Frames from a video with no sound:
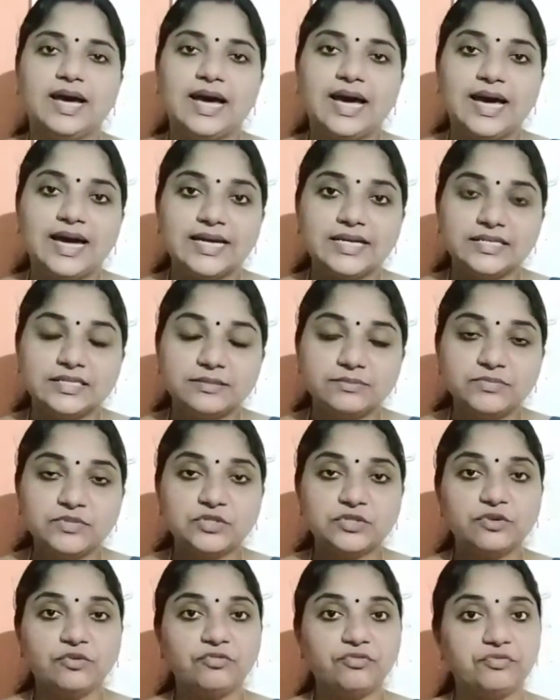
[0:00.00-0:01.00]
Atoms
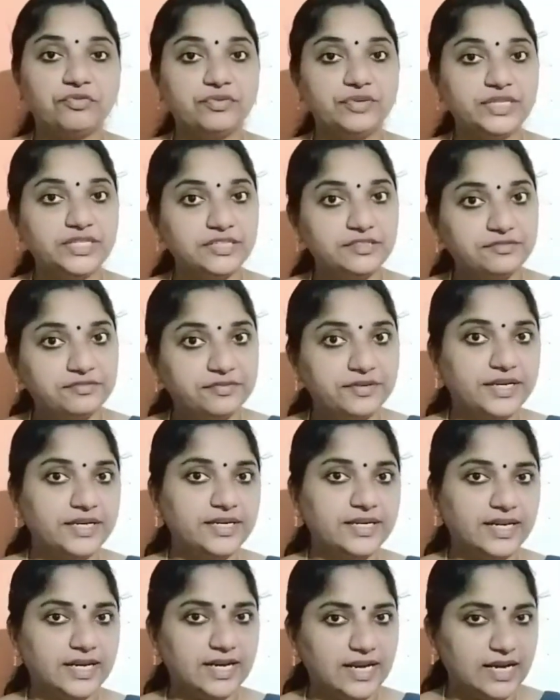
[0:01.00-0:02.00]
of
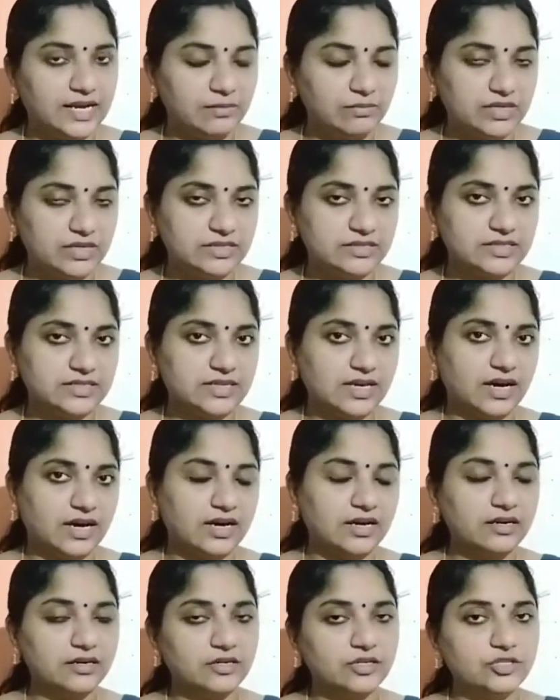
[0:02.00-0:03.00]
different elements
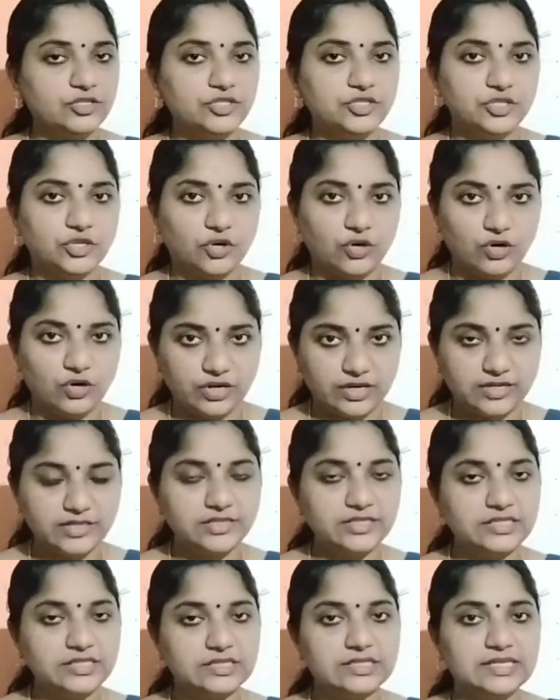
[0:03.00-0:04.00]
are
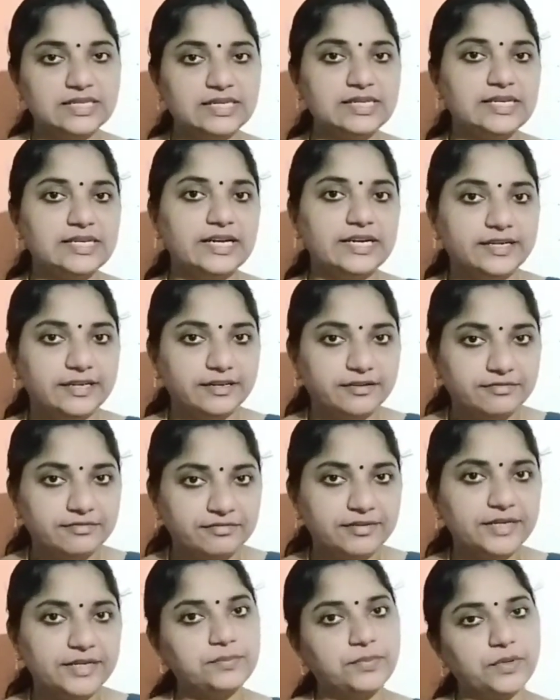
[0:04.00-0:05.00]
joined in a
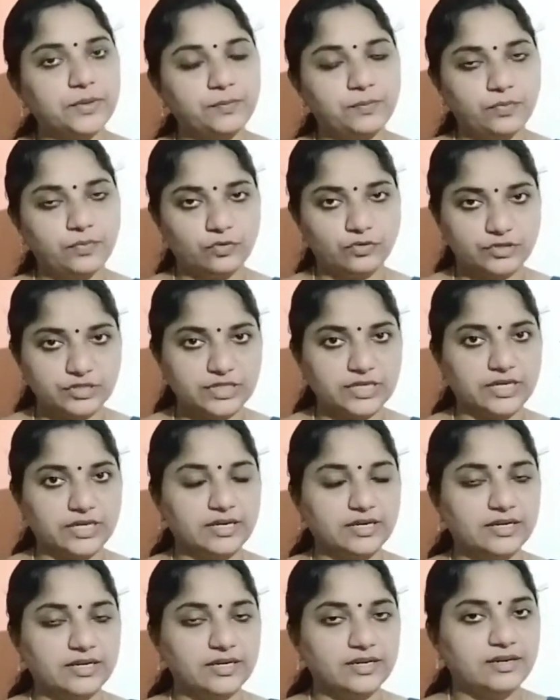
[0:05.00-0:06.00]
definite proportion.
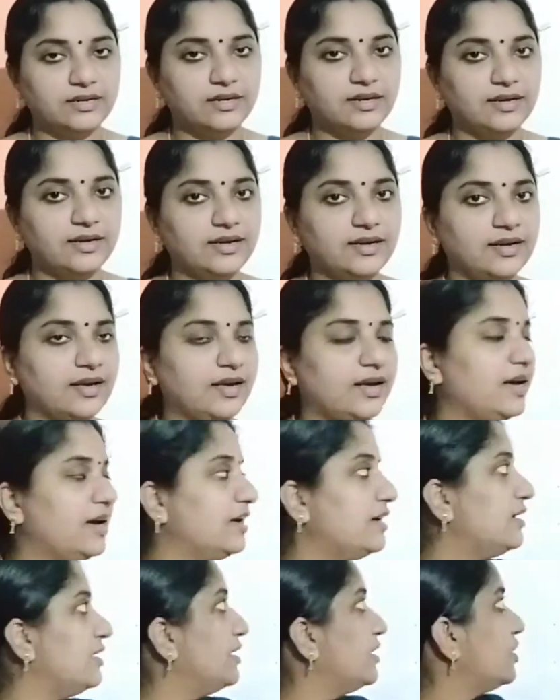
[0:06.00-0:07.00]

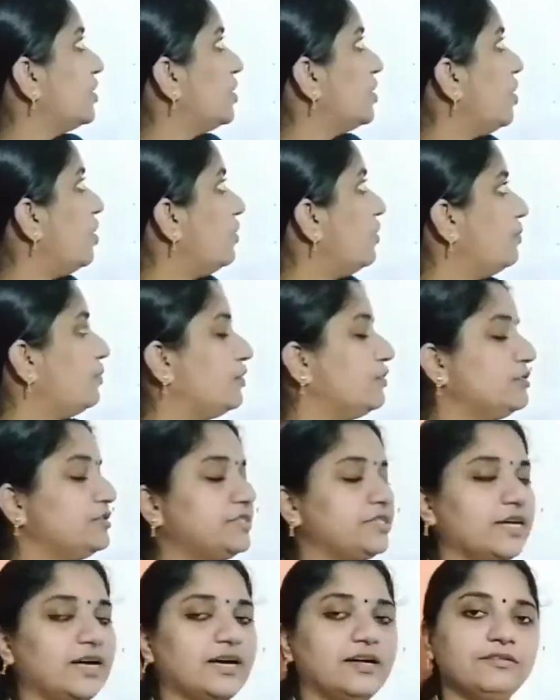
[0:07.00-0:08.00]

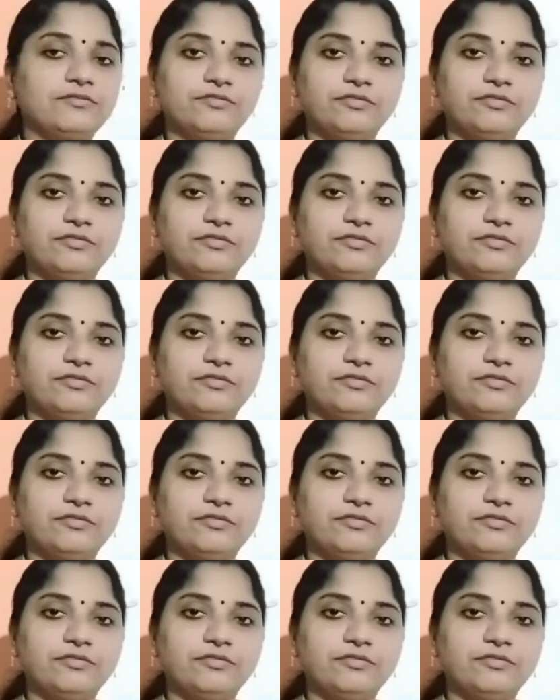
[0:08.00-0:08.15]
Compounds are